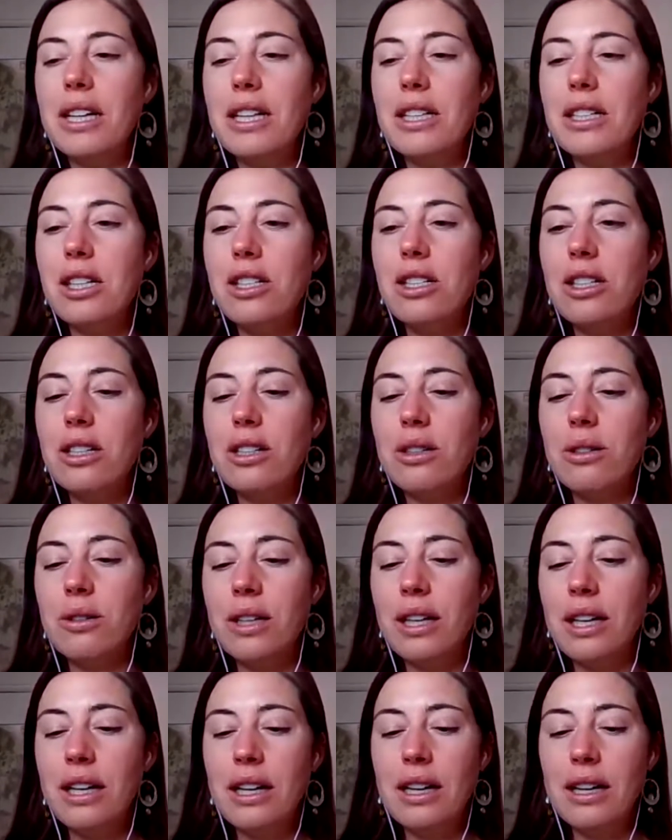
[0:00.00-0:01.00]
I like to
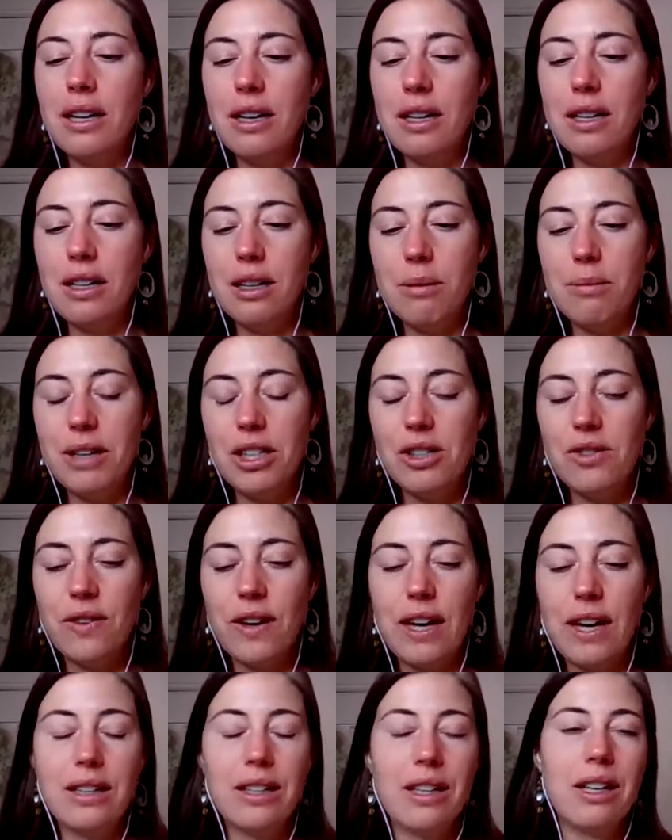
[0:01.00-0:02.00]
do um, is
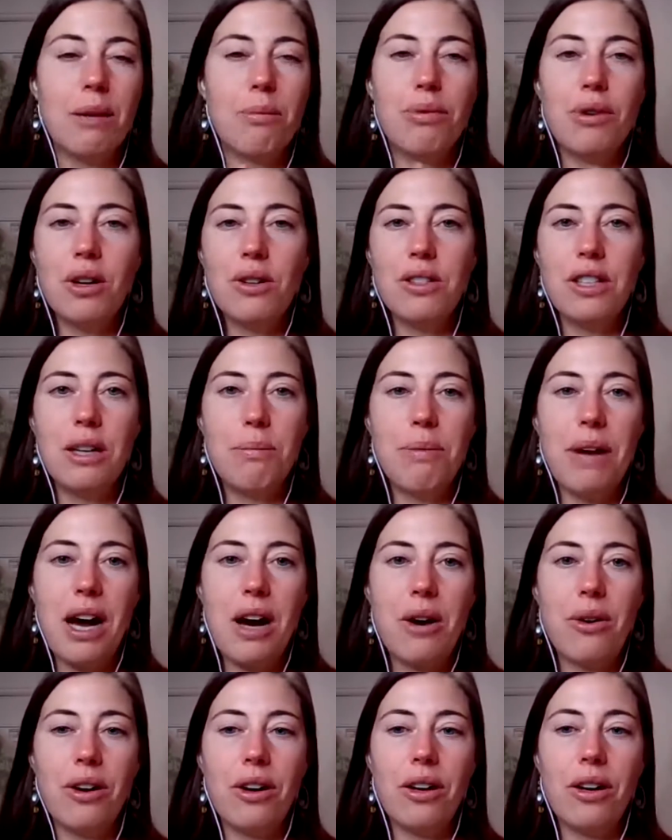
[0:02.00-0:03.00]
find like a protein
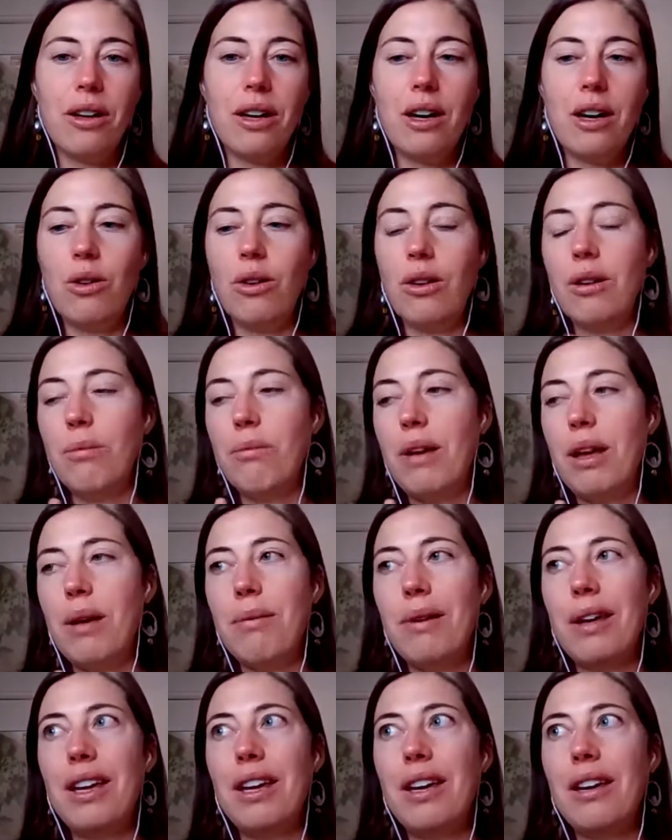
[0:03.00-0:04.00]
powder and
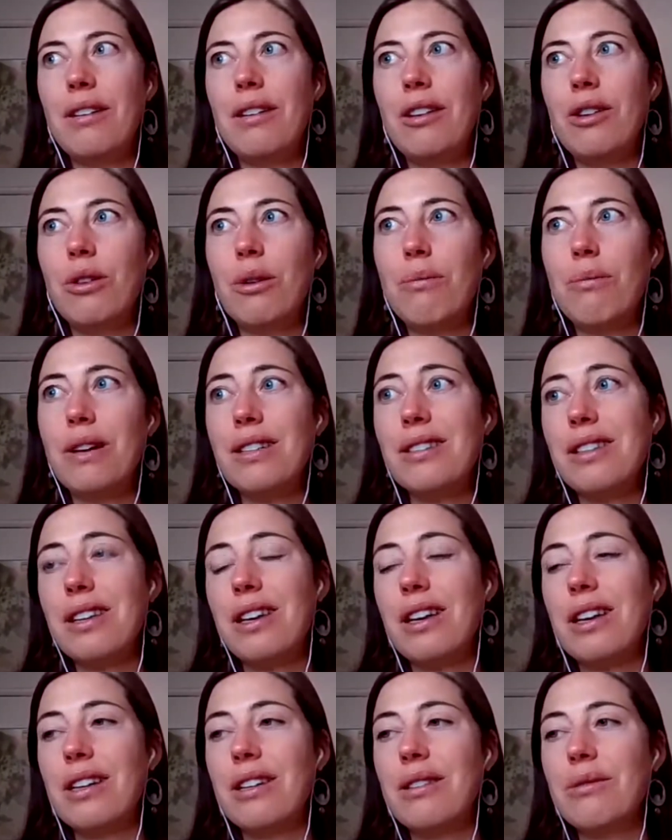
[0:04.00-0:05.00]
maybe you could mix
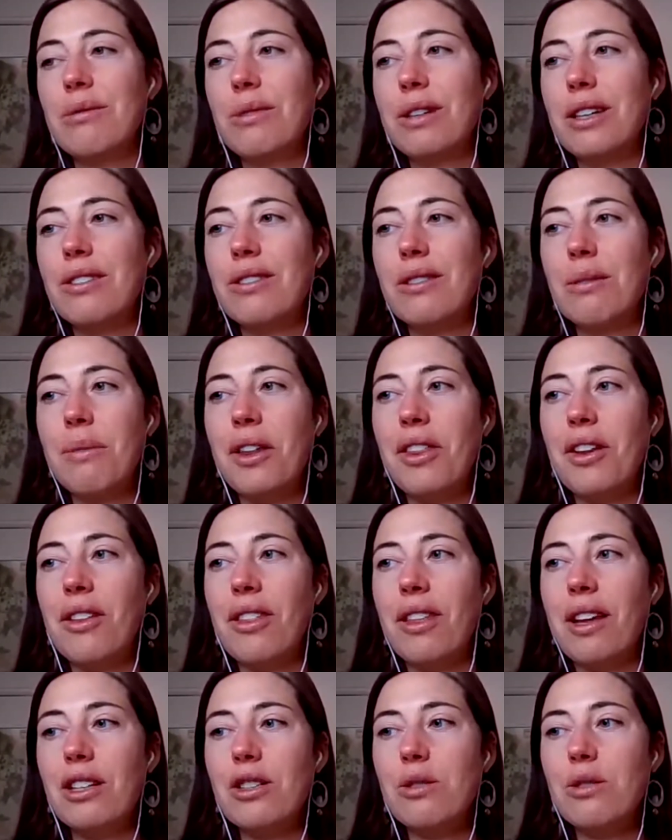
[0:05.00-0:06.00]
it in with some
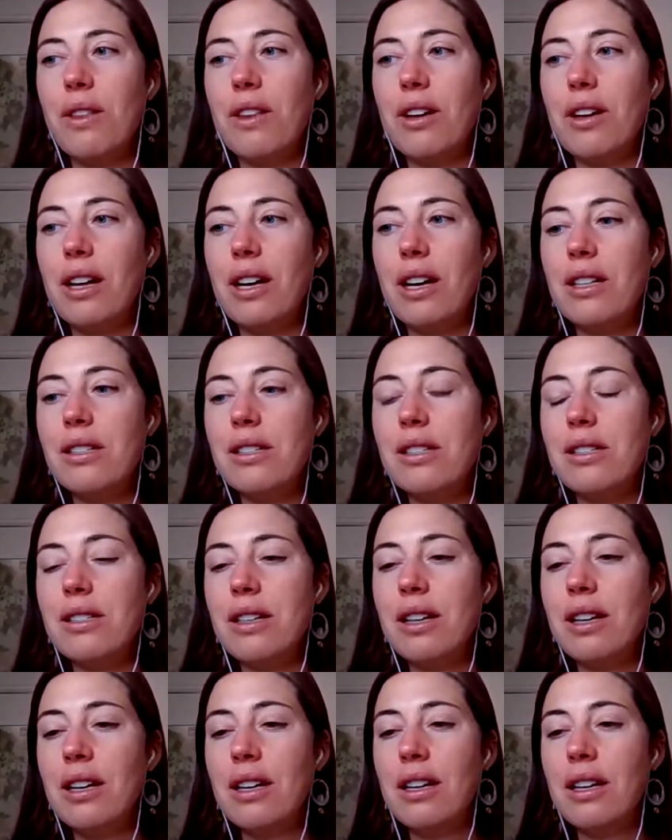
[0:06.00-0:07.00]
other things, whether
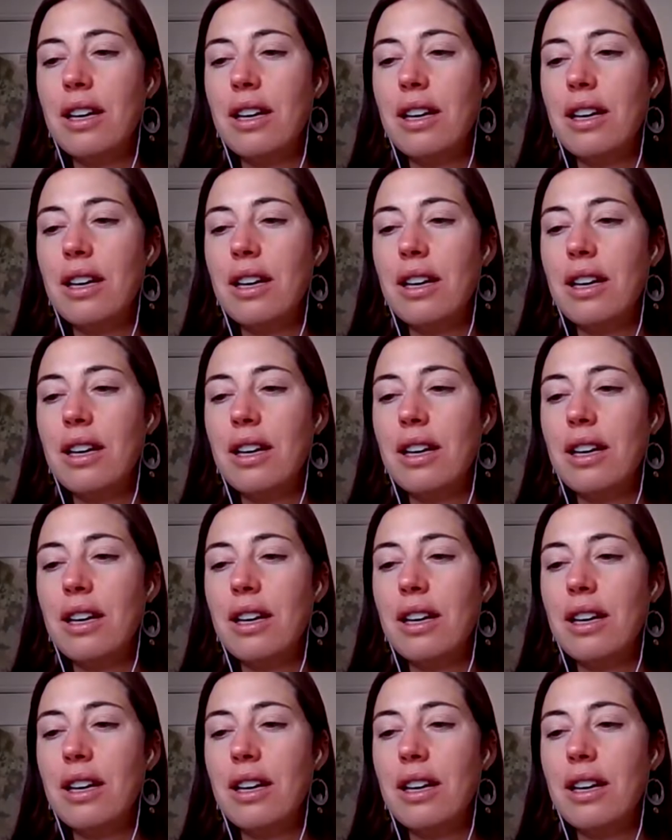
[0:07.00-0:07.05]
that's,